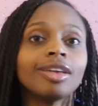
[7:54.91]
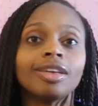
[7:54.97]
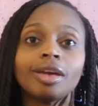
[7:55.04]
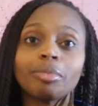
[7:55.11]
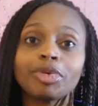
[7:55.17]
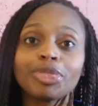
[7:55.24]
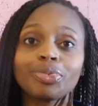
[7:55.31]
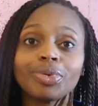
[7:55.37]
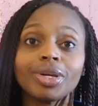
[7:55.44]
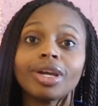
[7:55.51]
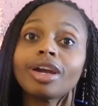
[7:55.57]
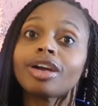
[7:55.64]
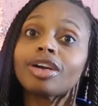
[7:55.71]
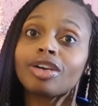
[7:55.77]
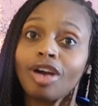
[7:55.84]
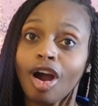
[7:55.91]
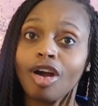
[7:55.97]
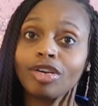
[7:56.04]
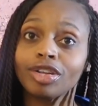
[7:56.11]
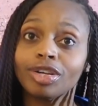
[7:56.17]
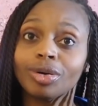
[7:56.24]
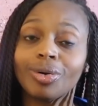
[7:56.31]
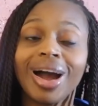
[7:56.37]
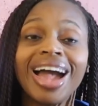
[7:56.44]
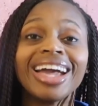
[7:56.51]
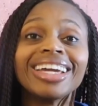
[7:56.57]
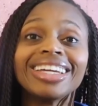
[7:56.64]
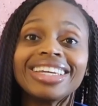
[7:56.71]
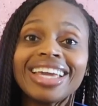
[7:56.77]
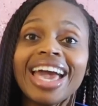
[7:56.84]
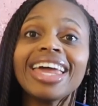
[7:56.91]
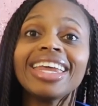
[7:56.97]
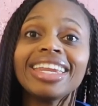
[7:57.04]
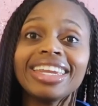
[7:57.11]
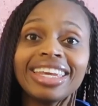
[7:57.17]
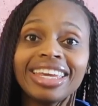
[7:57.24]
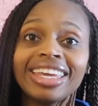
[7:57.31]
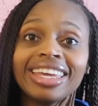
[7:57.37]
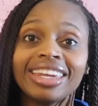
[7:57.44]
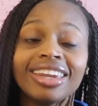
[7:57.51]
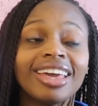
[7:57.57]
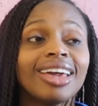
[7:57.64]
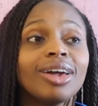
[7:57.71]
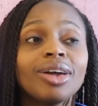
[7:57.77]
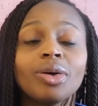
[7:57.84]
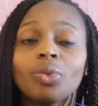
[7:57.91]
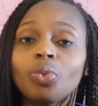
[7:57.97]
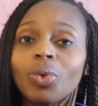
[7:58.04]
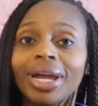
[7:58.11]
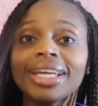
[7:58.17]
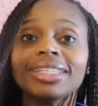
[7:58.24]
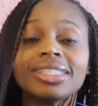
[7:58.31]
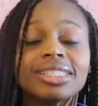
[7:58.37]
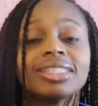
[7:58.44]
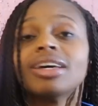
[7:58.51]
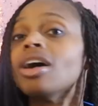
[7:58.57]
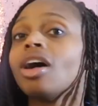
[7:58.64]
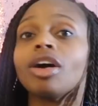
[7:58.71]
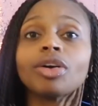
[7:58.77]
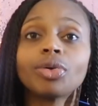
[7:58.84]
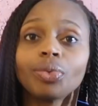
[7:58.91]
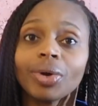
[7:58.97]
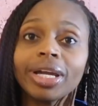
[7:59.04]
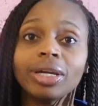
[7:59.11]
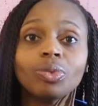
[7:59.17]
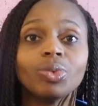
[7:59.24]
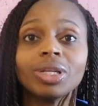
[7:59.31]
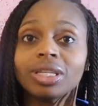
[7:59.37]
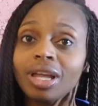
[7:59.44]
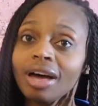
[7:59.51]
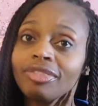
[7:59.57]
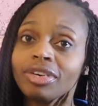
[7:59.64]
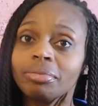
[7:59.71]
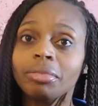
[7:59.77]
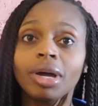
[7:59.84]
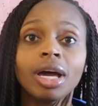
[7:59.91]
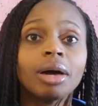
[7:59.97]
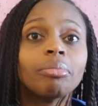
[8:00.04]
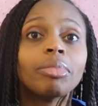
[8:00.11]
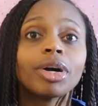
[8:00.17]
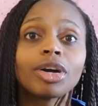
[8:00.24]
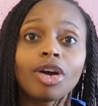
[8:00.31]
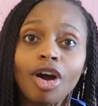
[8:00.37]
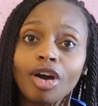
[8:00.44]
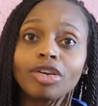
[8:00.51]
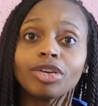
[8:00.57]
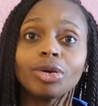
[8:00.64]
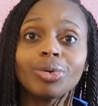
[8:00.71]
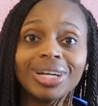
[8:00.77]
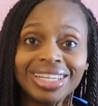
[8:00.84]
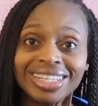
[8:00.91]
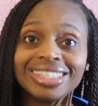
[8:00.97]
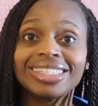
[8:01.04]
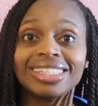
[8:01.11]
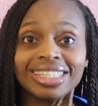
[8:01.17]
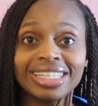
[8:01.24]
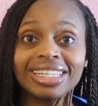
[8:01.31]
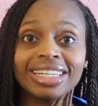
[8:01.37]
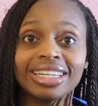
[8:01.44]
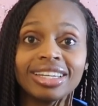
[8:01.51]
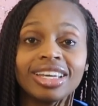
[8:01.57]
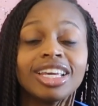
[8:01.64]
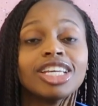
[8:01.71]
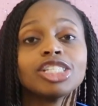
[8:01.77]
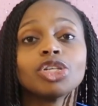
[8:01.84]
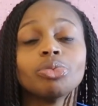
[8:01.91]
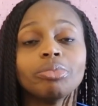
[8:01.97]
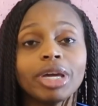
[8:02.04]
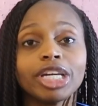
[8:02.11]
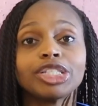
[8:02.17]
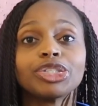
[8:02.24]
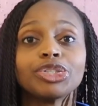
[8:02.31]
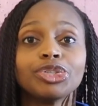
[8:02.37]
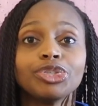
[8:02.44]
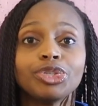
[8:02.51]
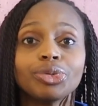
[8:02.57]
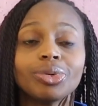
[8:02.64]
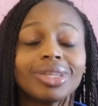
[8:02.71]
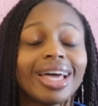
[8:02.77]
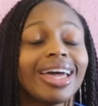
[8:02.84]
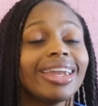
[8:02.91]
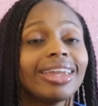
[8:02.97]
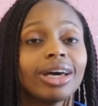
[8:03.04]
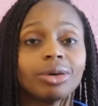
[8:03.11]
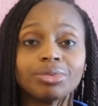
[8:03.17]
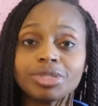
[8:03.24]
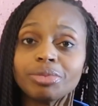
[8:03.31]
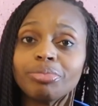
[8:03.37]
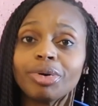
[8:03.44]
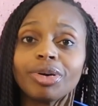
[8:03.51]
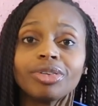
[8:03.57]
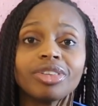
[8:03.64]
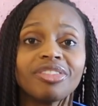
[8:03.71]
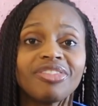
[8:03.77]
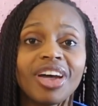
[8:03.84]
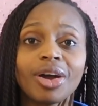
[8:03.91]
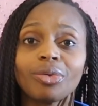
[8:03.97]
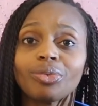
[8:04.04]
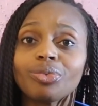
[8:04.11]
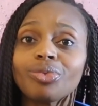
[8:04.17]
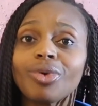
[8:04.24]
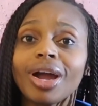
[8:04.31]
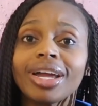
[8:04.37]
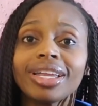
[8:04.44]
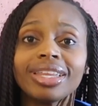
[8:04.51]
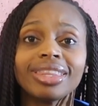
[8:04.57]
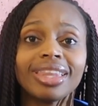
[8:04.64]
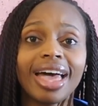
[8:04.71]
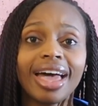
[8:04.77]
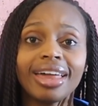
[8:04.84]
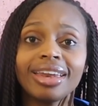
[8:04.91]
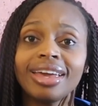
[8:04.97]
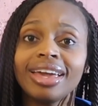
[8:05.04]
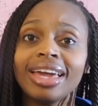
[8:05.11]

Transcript: Number 3, cardio. Get it in. Weights are great. We love them, but cardio is needed. So make sure you're doing that. It helps to burn the fat right in that